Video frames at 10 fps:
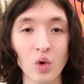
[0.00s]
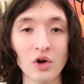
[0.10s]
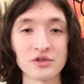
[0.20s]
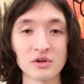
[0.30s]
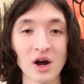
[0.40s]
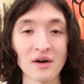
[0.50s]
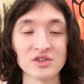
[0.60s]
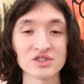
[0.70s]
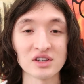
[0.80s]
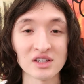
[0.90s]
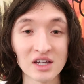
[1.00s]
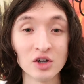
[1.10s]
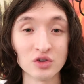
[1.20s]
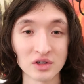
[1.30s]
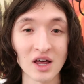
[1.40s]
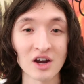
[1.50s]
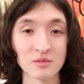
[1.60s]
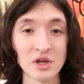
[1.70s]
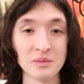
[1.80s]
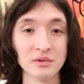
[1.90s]
Walter obviously killed a lot
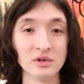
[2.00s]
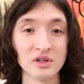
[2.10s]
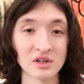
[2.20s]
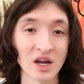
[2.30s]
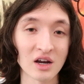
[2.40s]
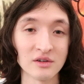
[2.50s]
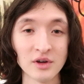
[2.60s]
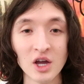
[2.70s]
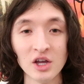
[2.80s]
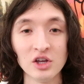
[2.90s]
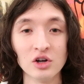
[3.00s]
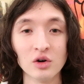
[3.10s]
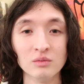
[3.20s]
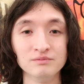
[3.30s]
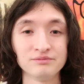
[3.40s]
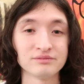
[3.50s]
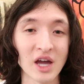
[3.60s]
of people, and kind of, you know,